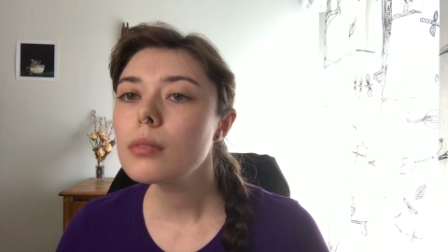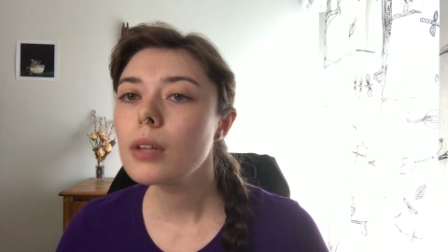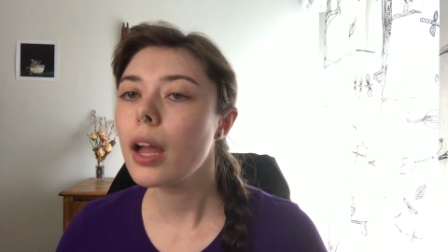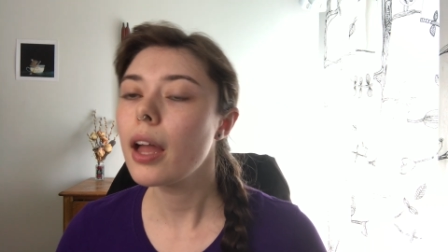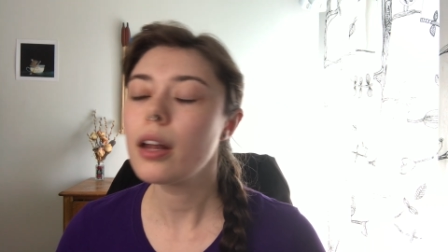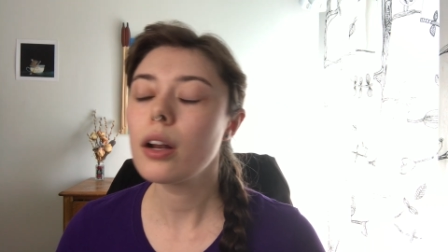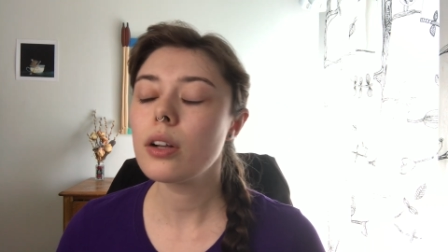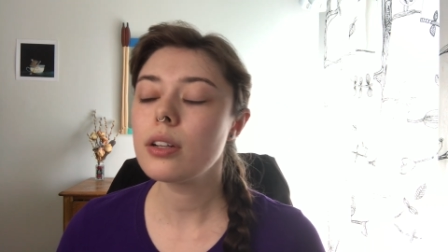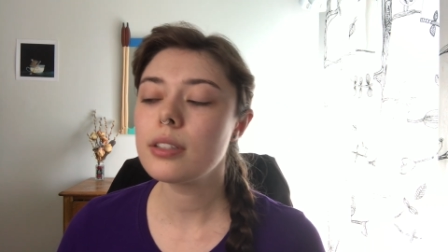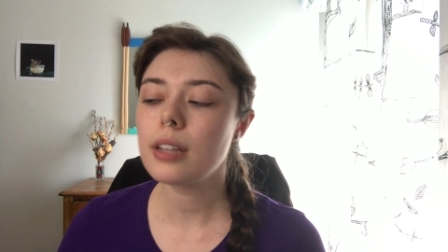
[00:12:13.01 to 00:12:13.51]

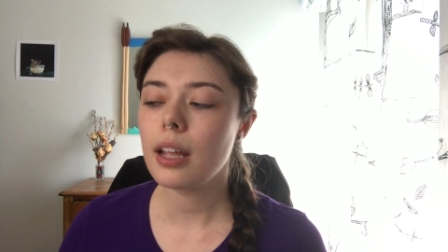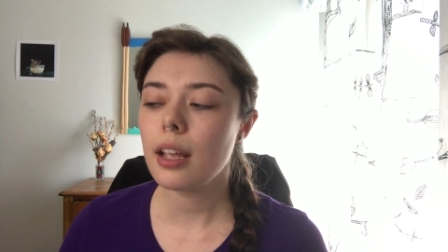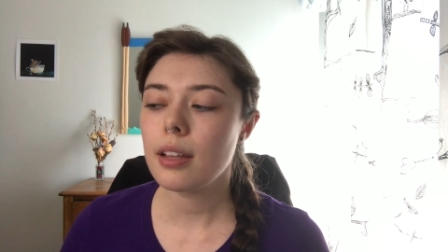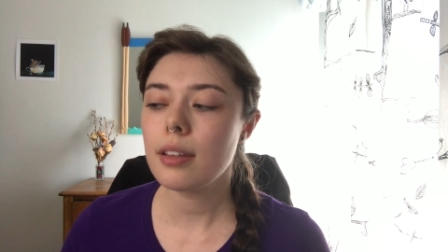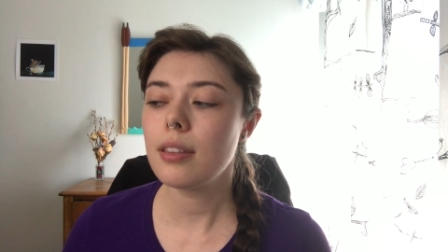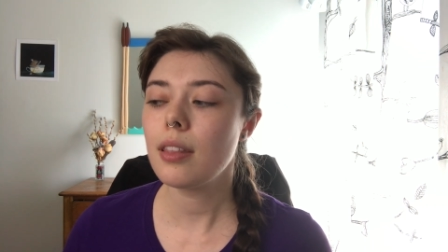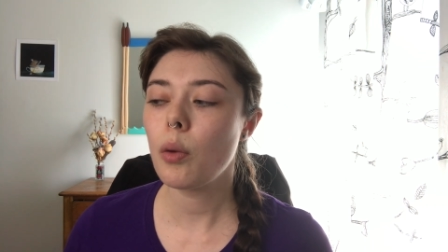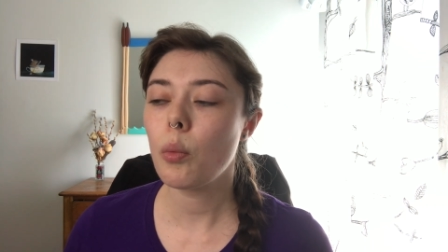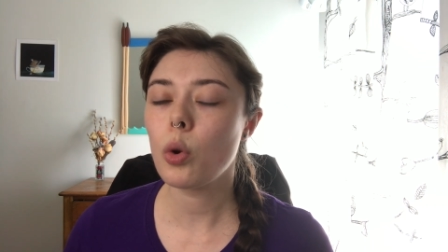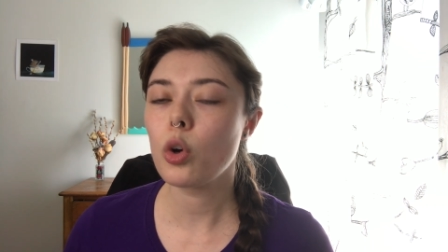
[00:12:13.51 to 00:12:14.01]
and on
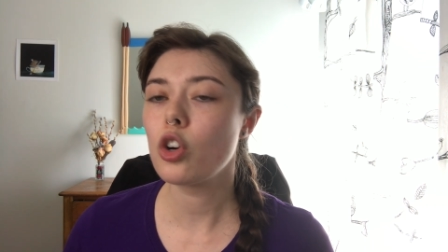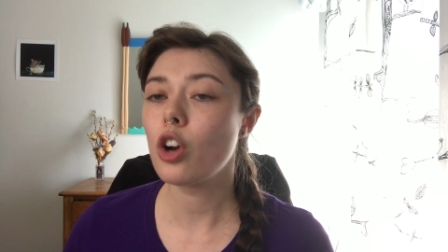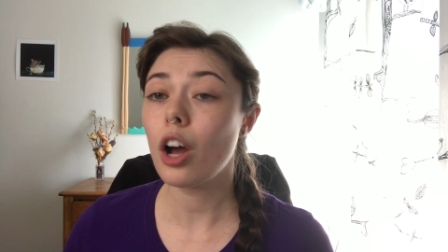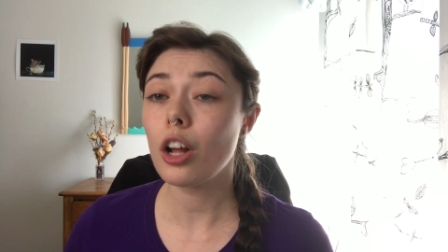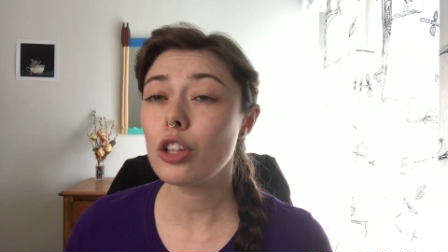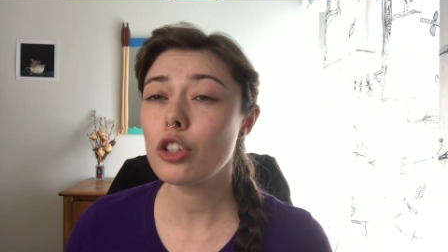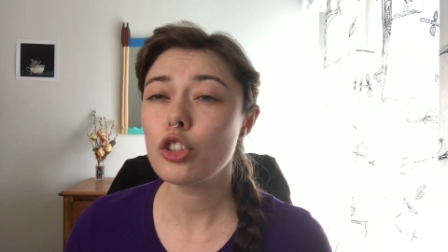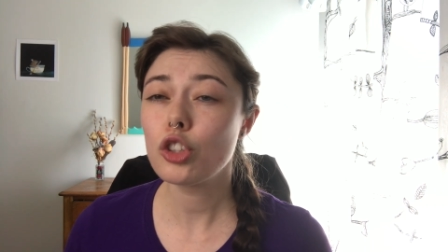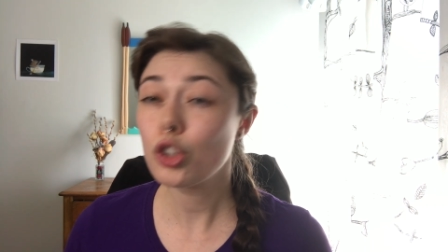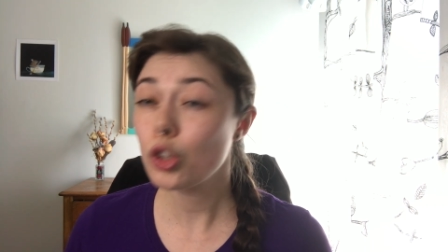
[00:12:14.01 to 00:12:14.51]
days that were
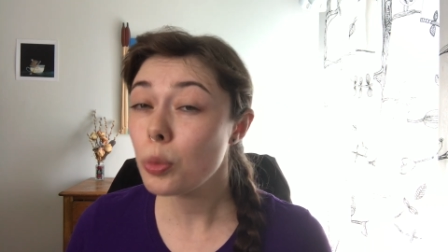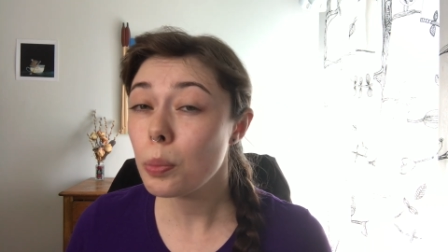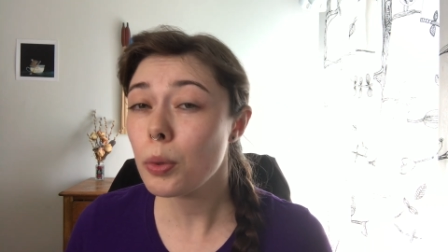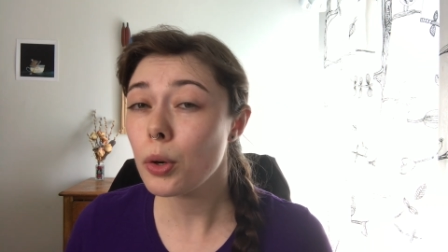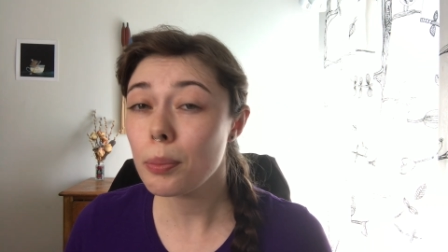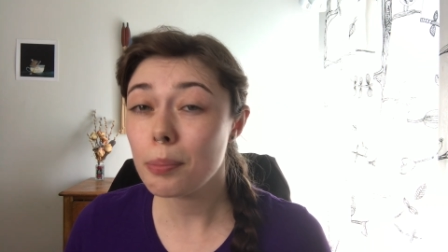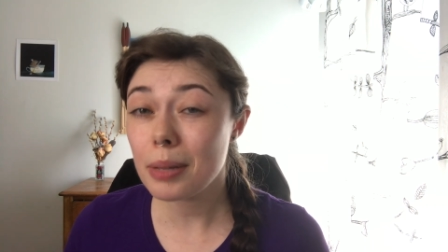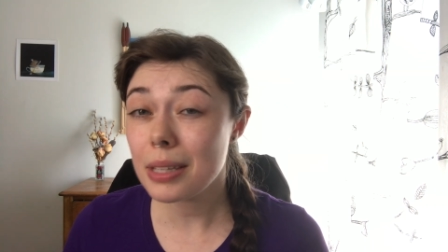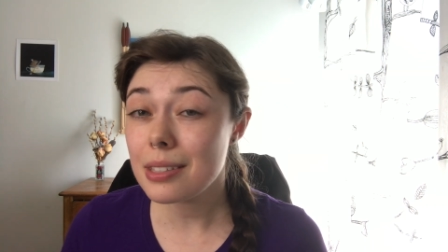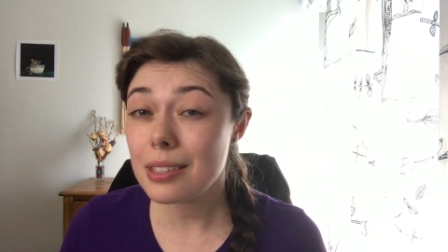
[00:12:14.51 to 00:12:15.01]
not super
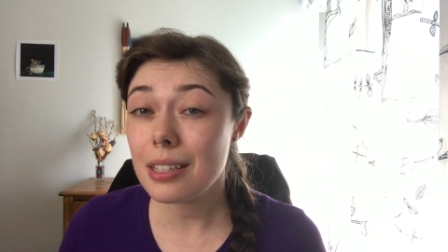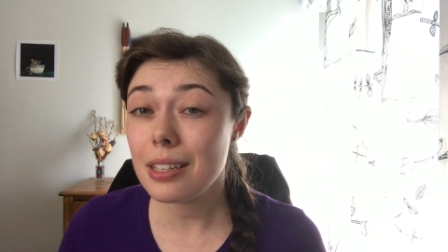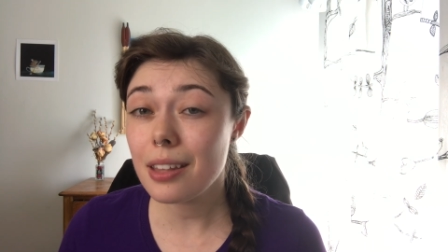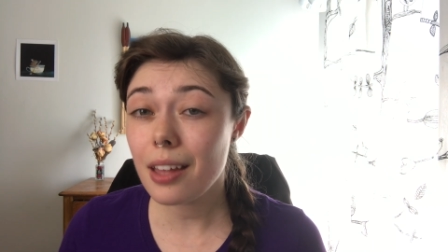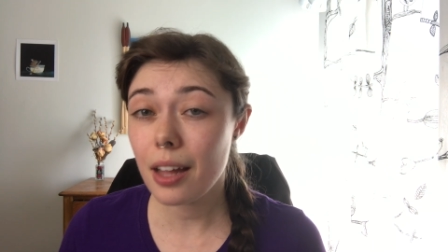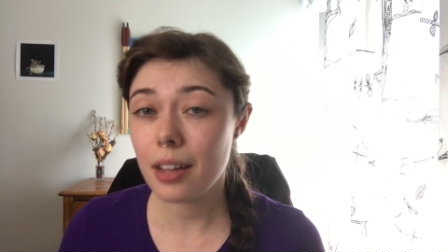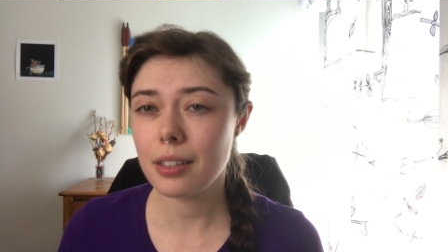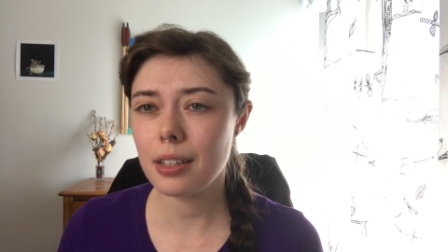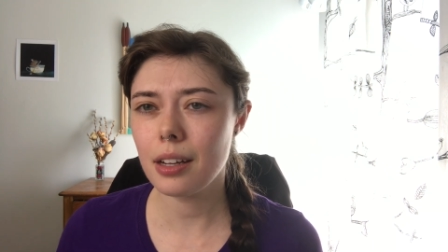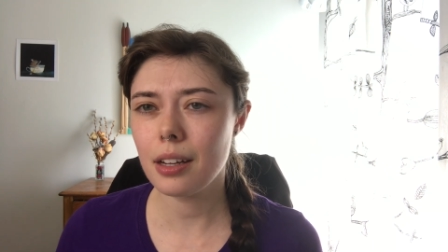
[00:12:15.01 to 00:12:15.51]
busy
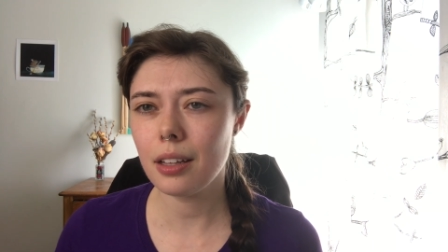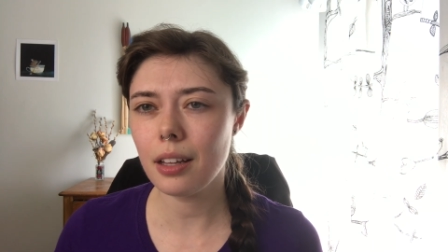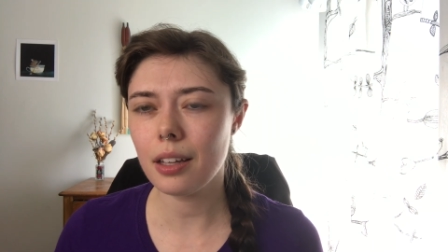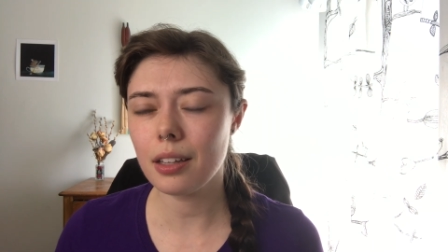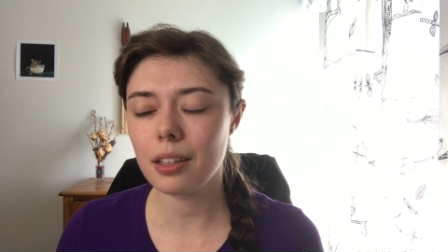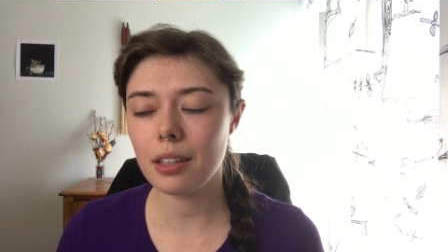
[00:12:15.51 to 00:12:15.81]
that day, like,